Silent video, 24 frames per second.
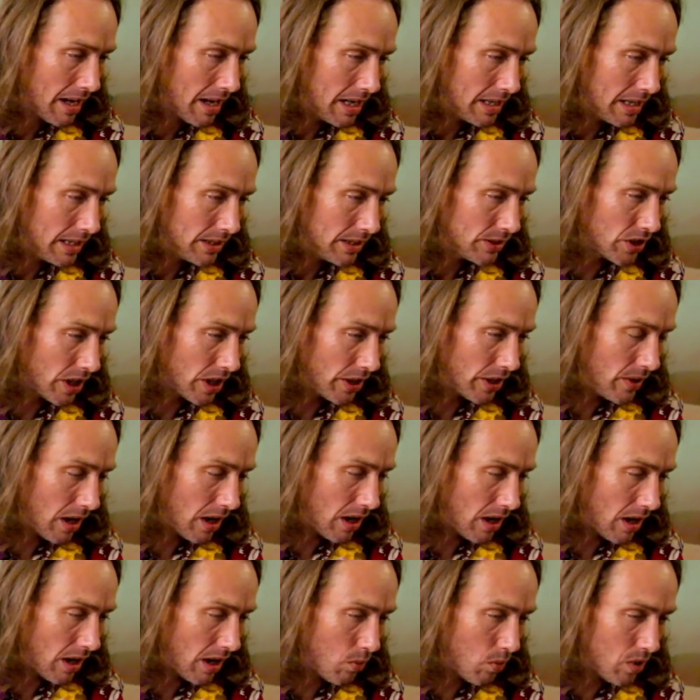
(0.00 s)
So I
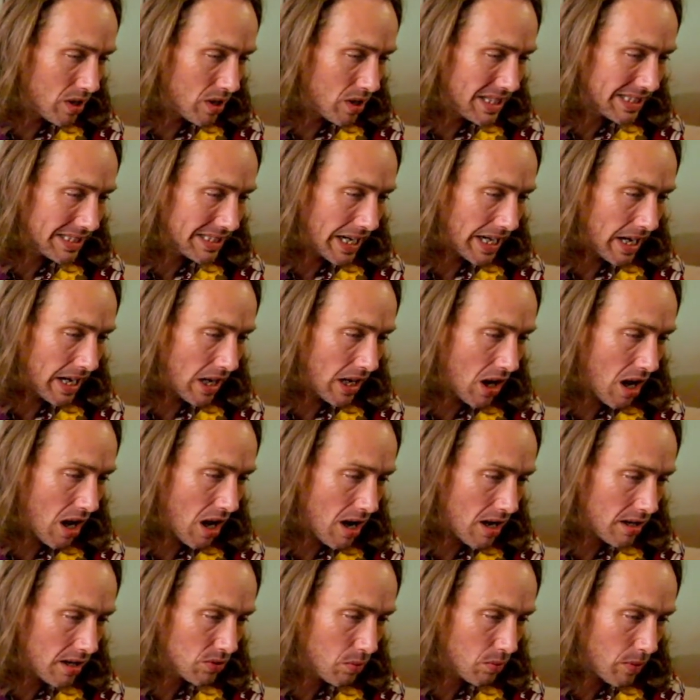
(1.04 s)
want to say
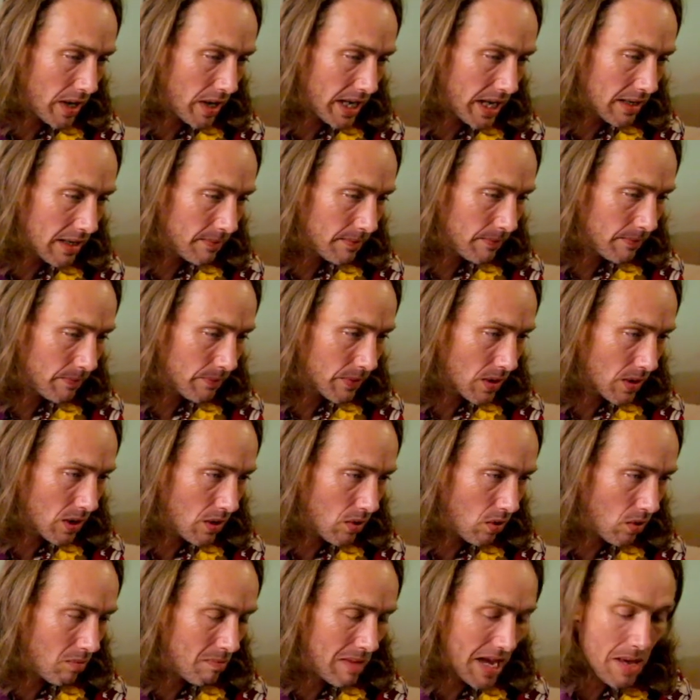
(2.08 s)
last week, or
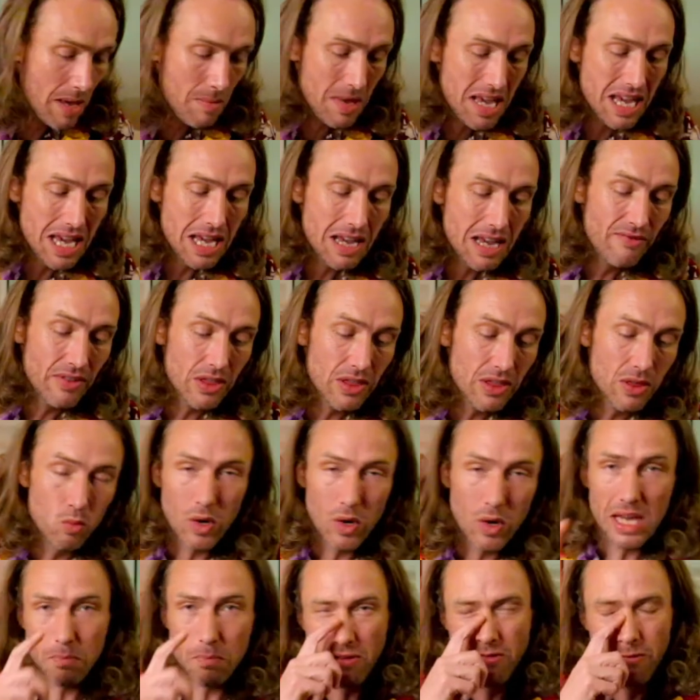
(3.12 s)
maybe even the week
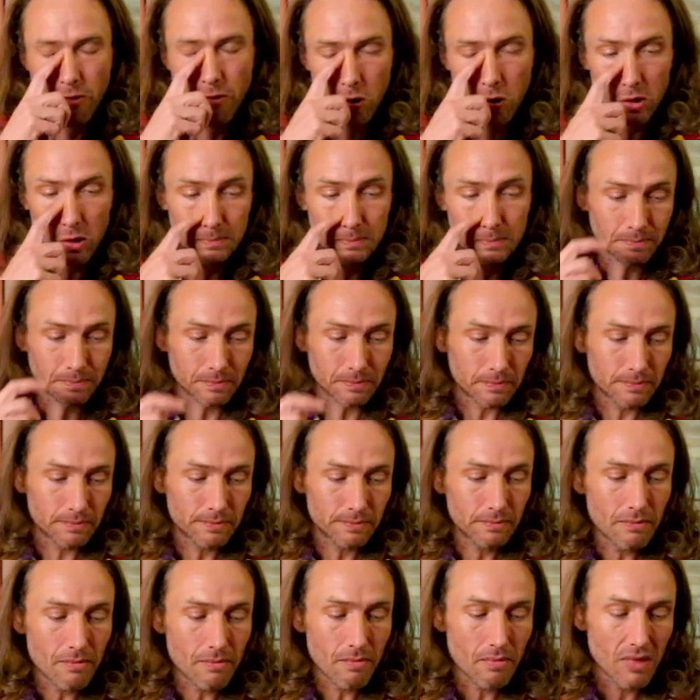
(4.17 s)
before,
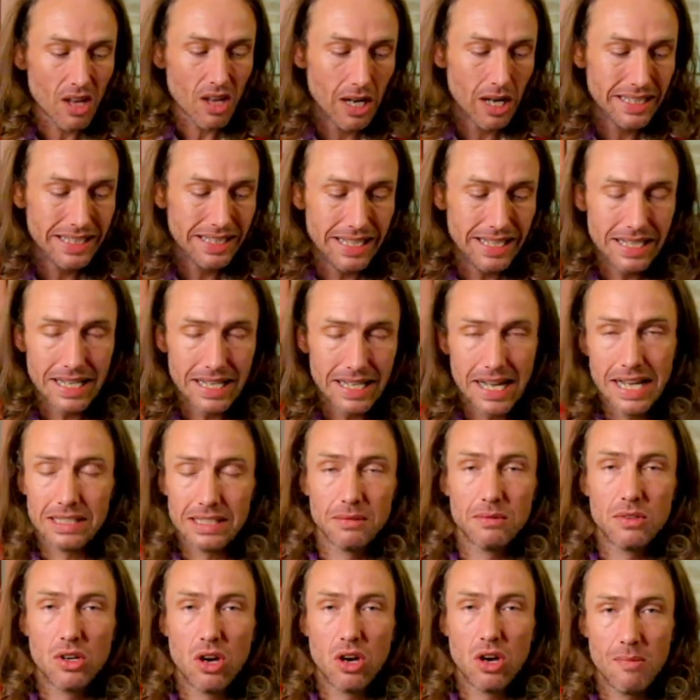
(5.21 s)
I did get some
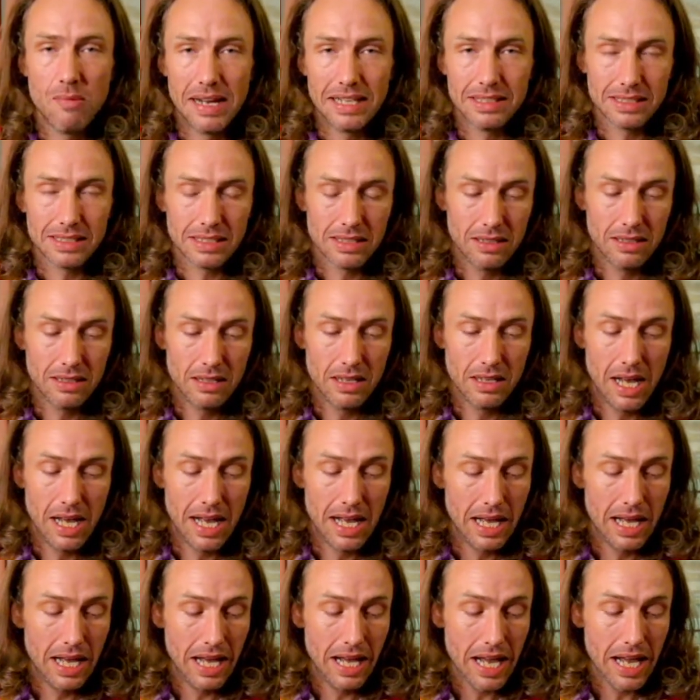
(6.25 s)
comments
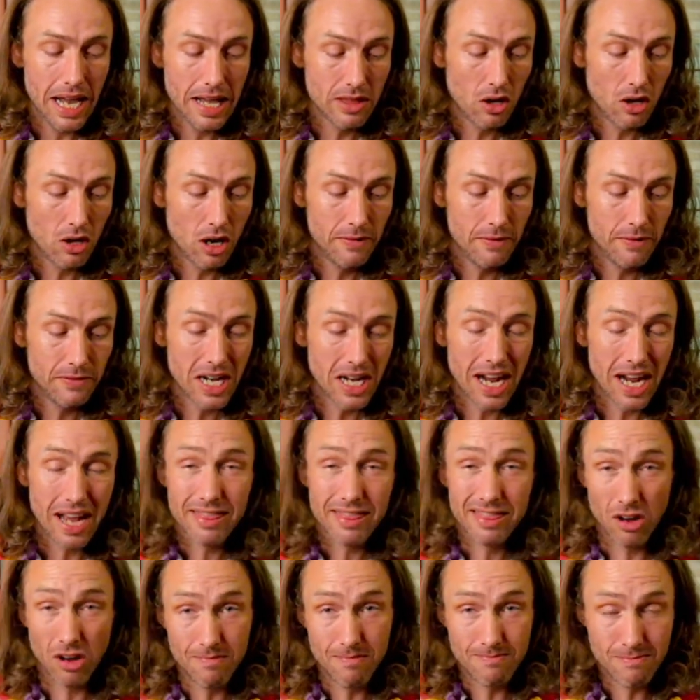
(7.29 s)
in the live chat that
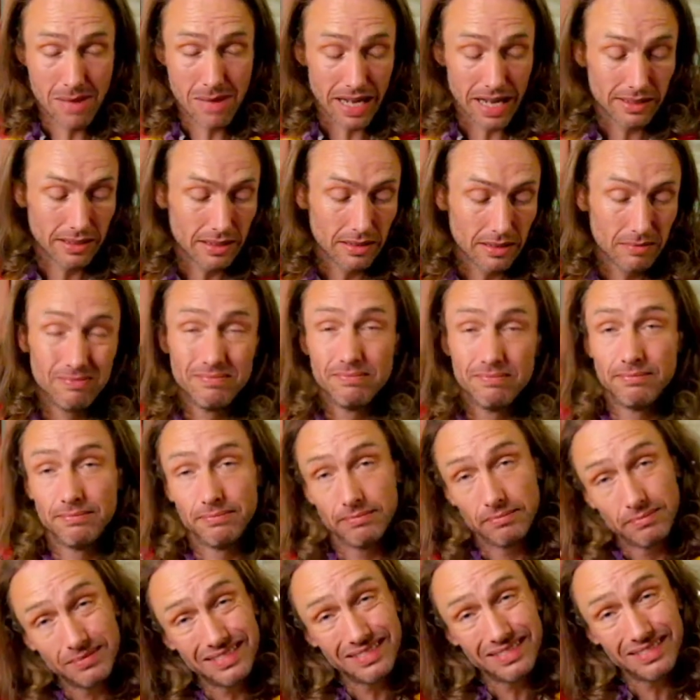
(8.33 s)
I missed.
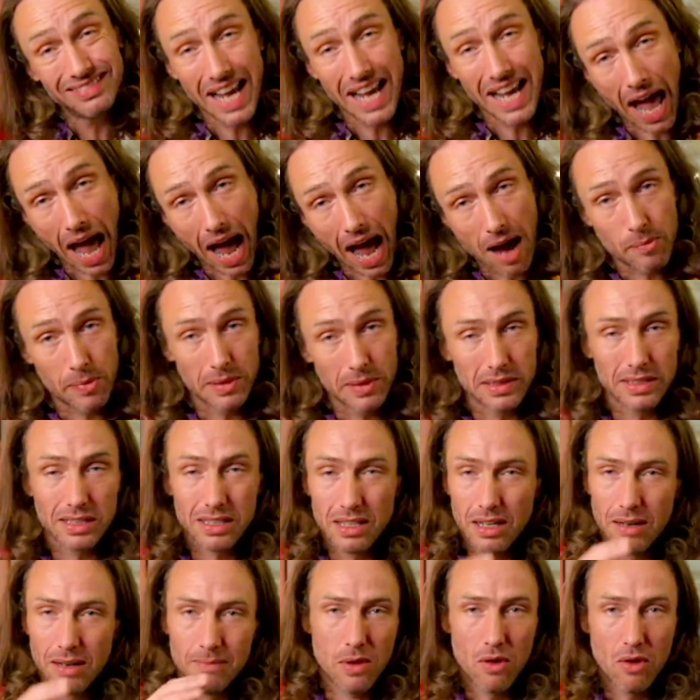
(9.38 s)
It happens.
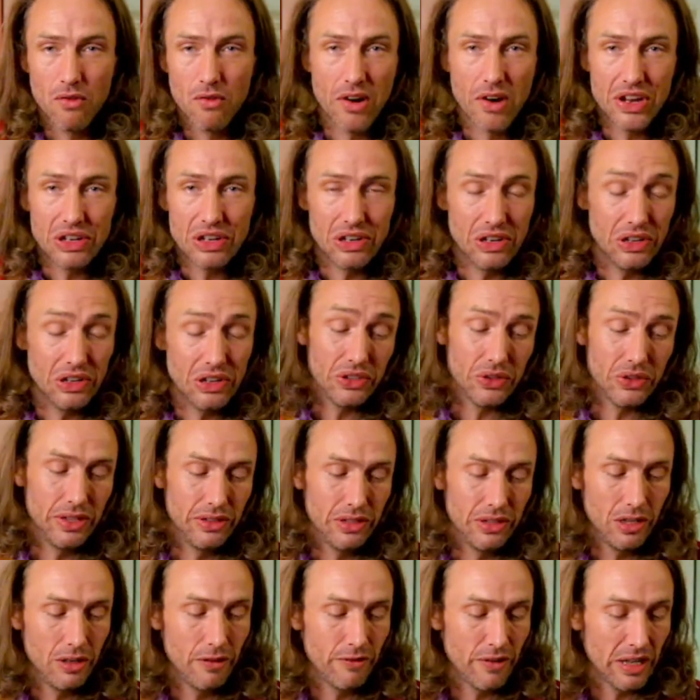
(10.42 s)
I'm not very good at doing
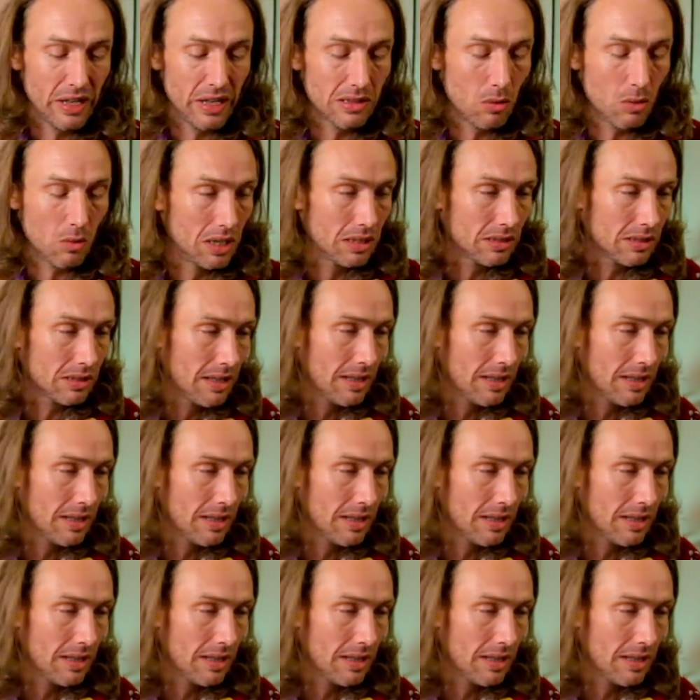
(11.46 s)
two things at once.